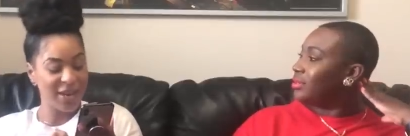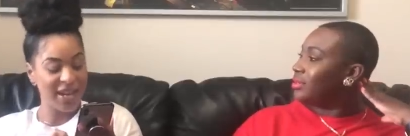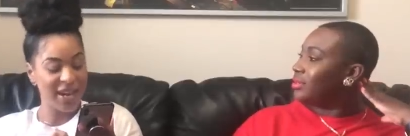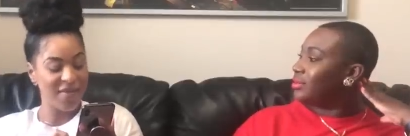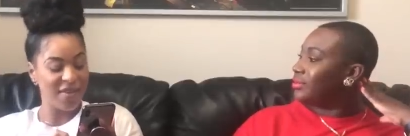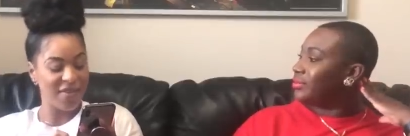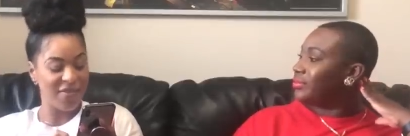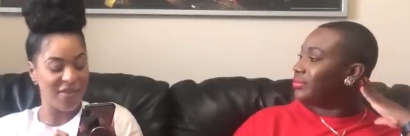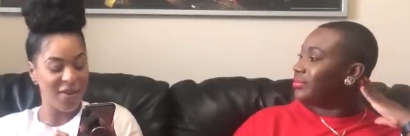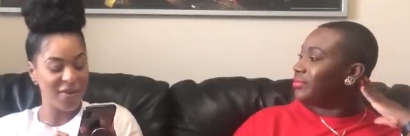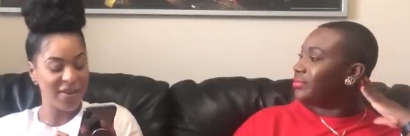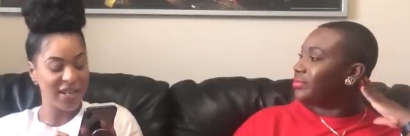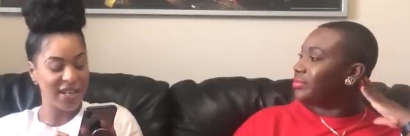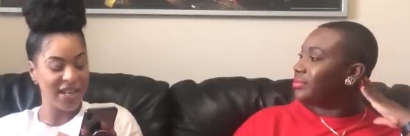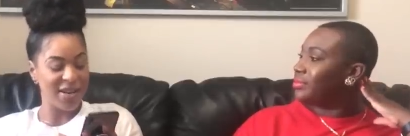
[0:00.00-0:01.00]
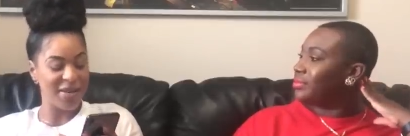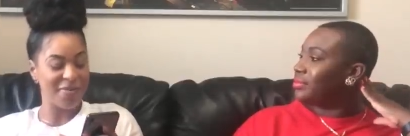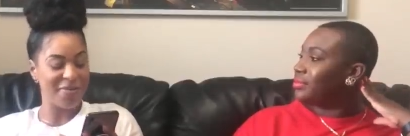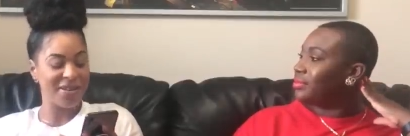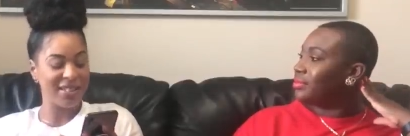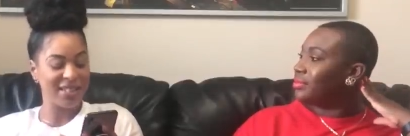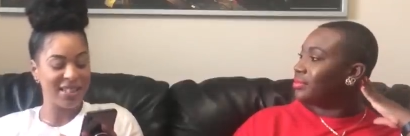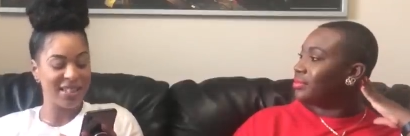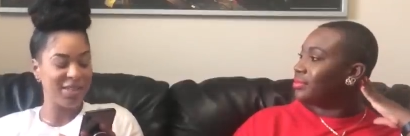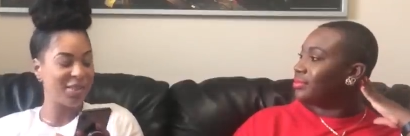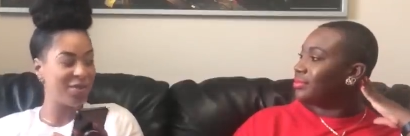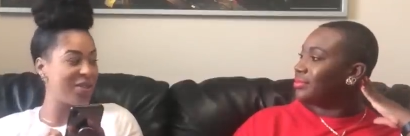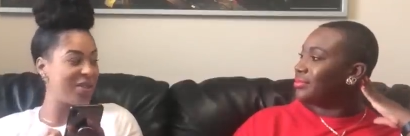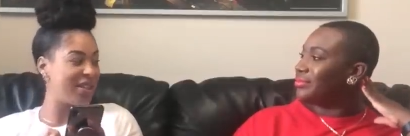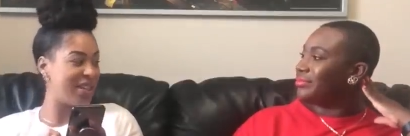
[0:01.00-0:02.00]
Speaker 1: friend ever voted in a
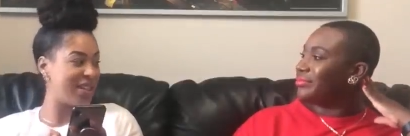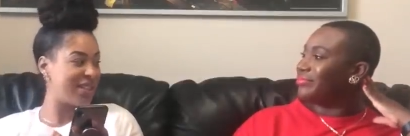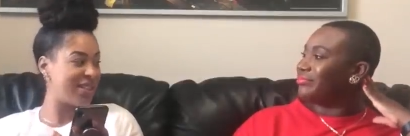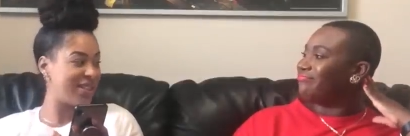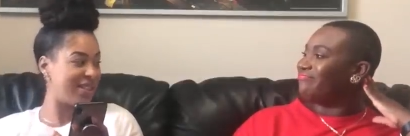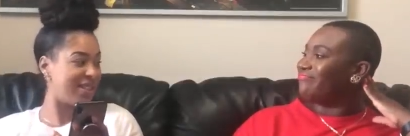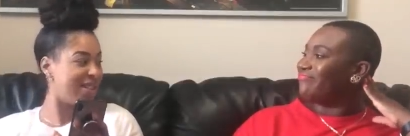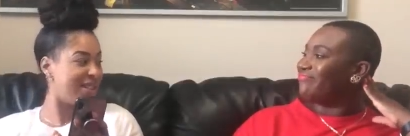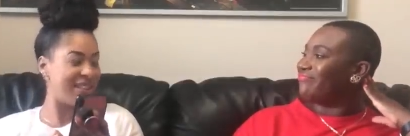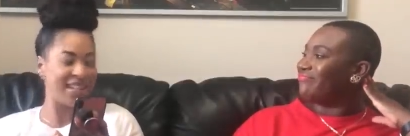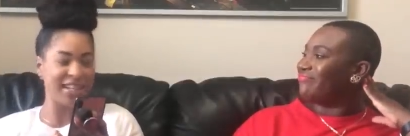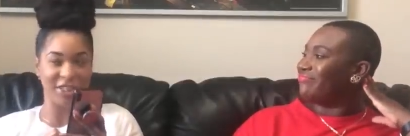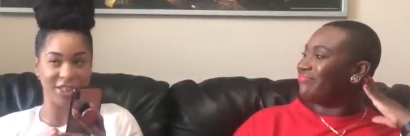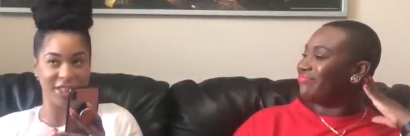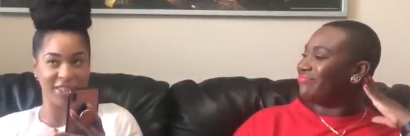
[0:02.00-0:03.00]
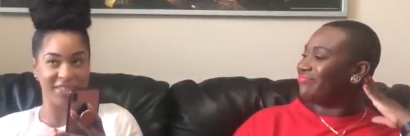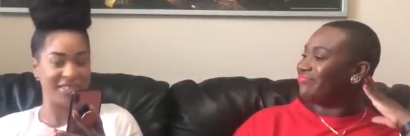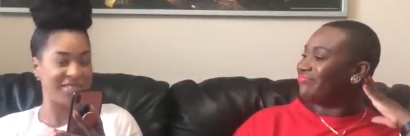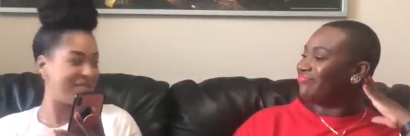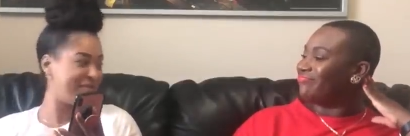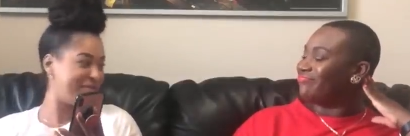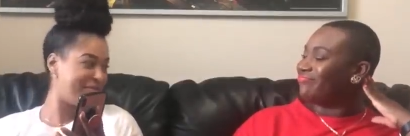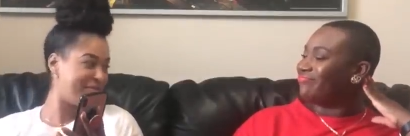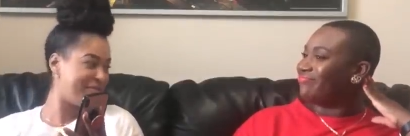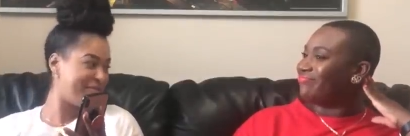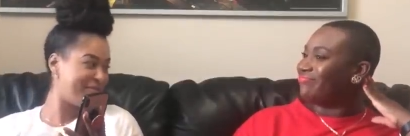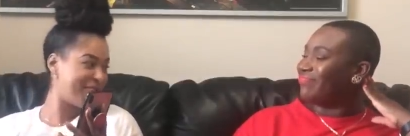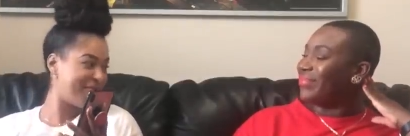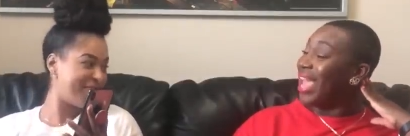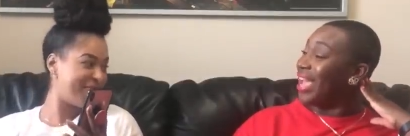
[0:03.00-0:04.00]
presidential election? election?
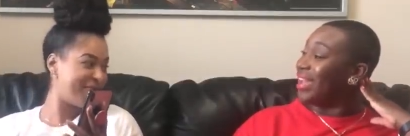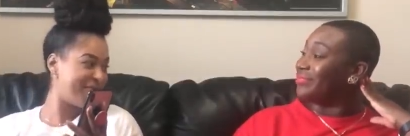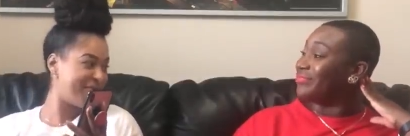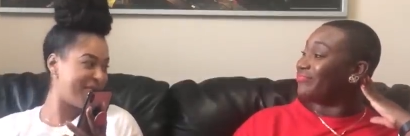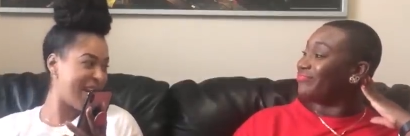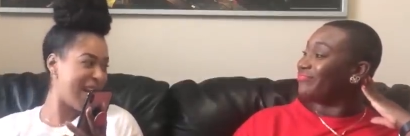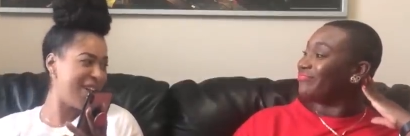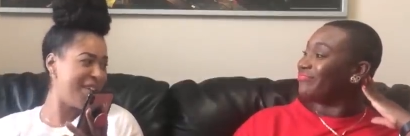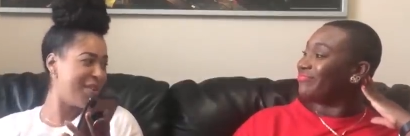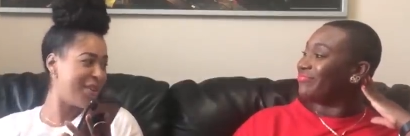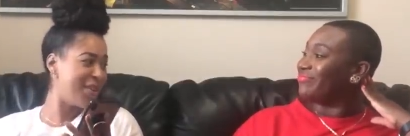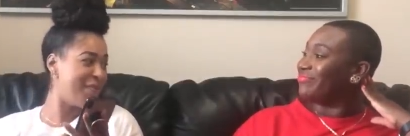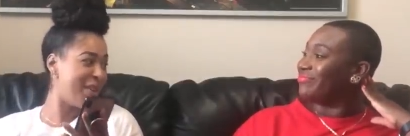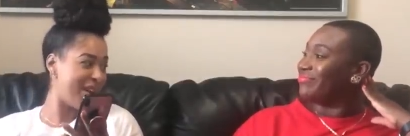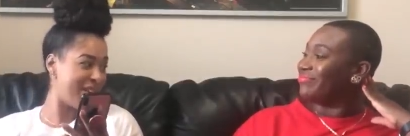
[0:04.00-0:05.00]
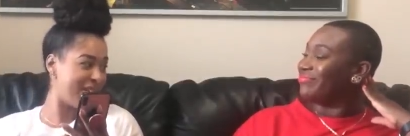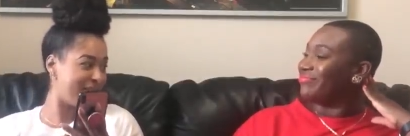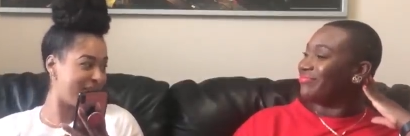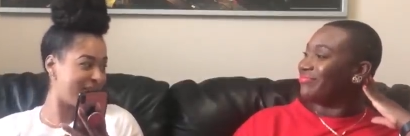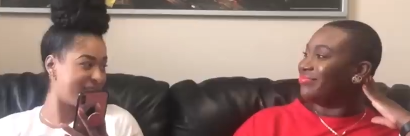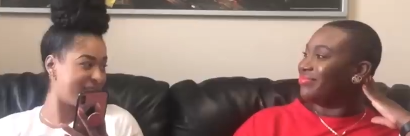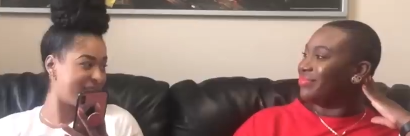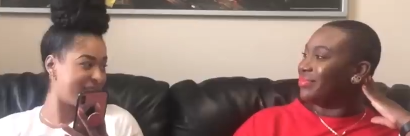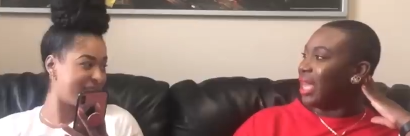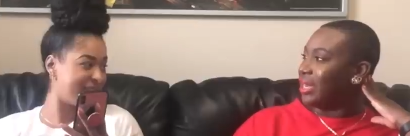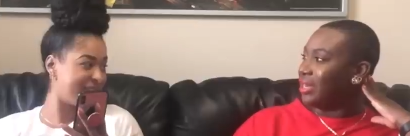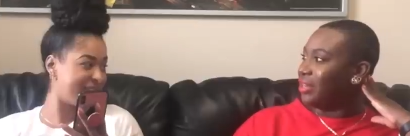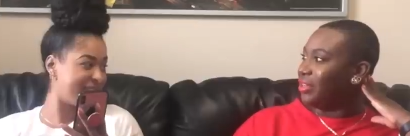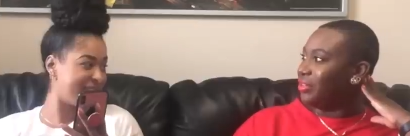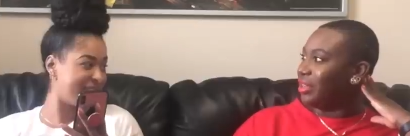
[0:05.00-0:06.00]
Yeah. I know you have.
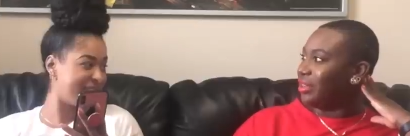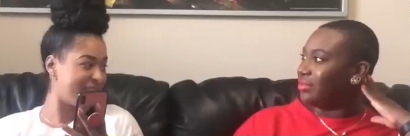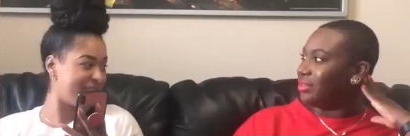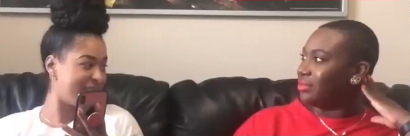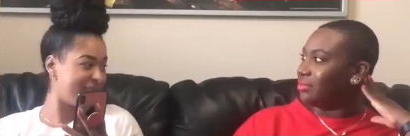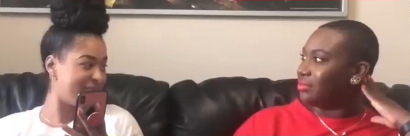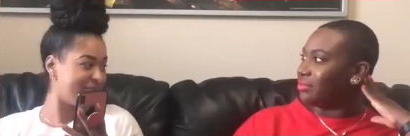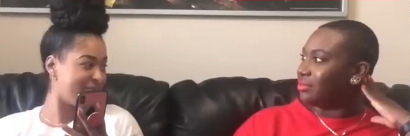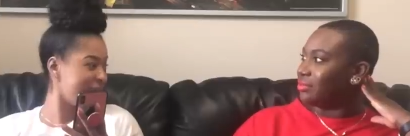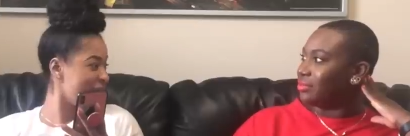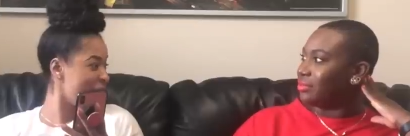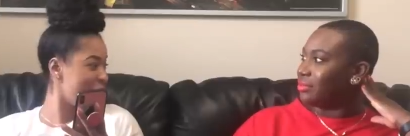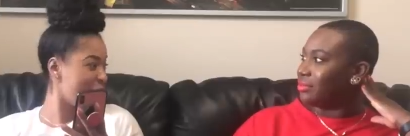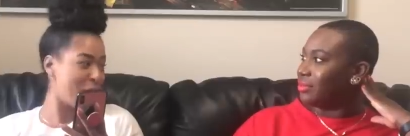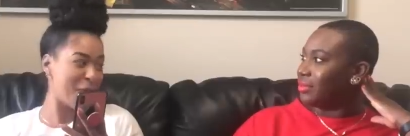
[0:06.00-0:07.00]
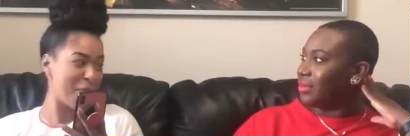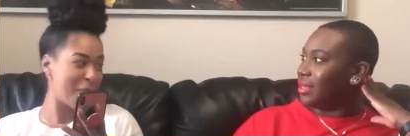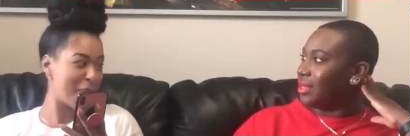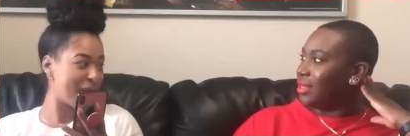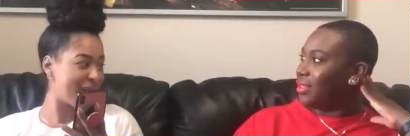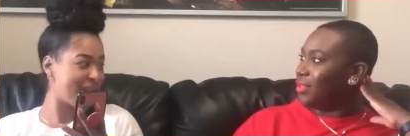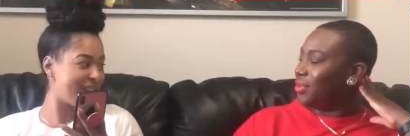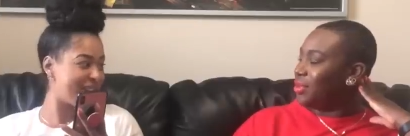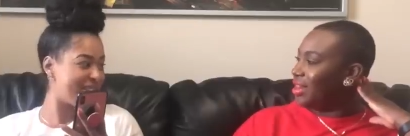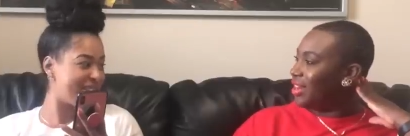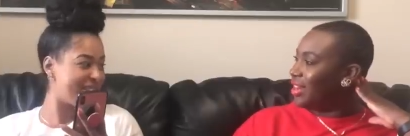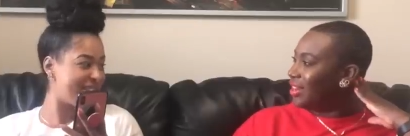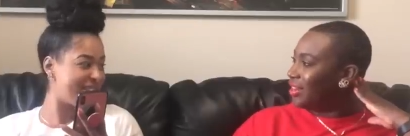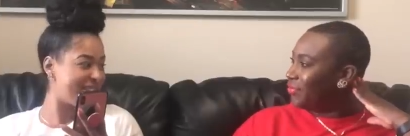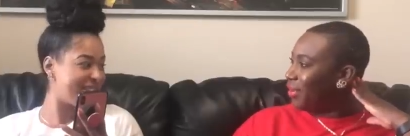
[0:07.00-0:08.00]
Speaker 2: I know you have, too.
Speaker 1: Nope.
Speaker 2: You
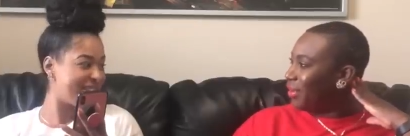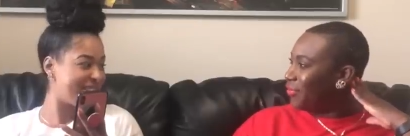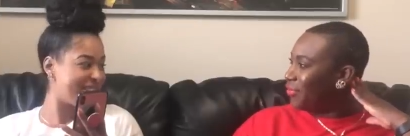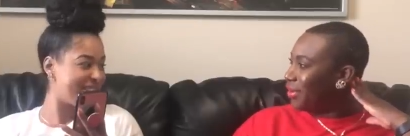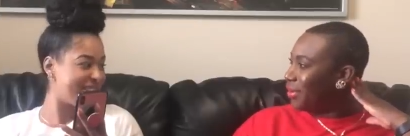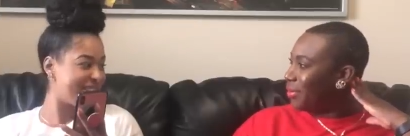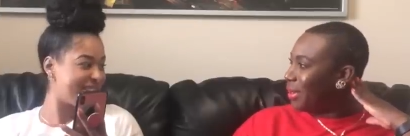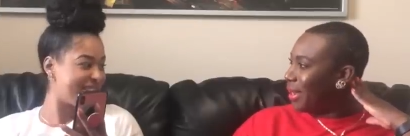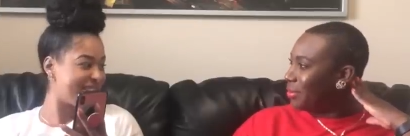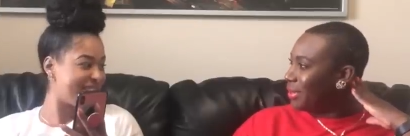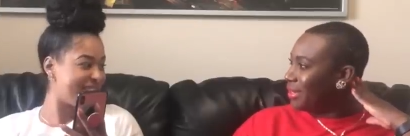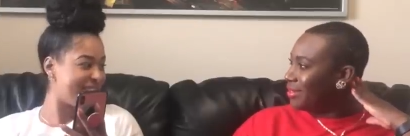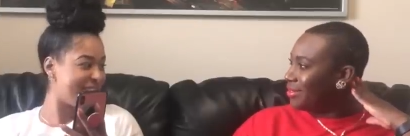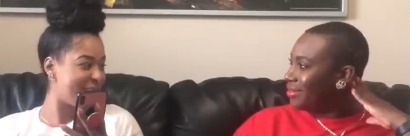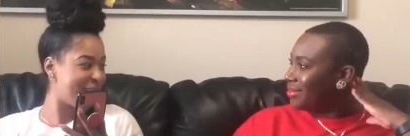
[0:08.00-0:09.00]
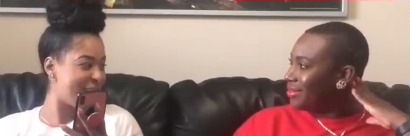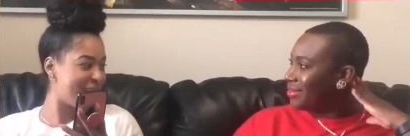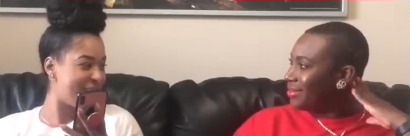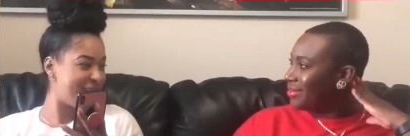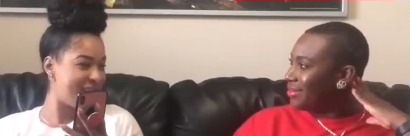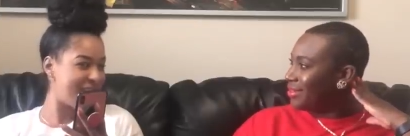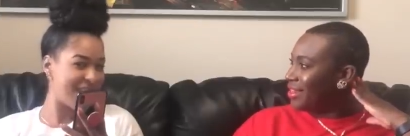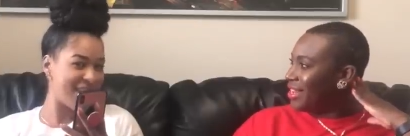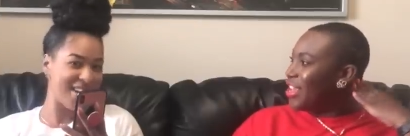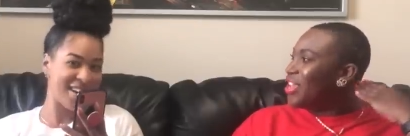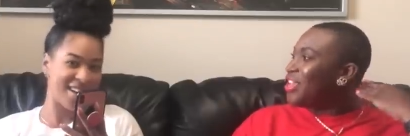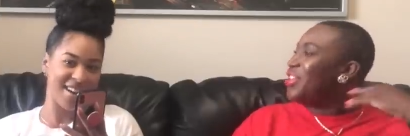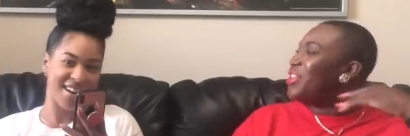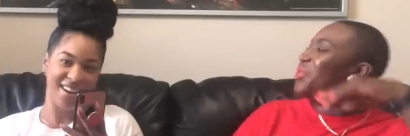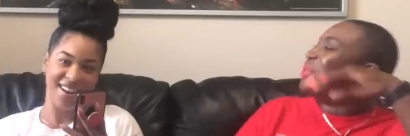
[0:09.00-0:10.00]
didn't vote for Obama?
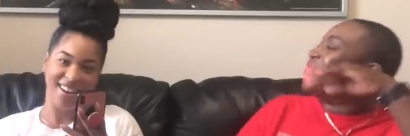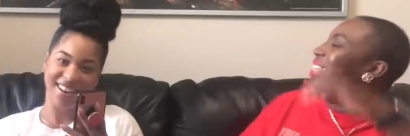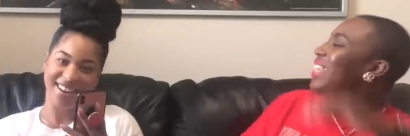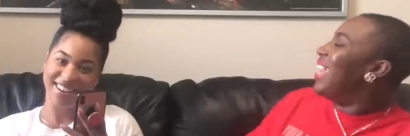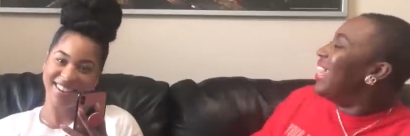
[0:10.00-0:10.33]
Speaker 1: You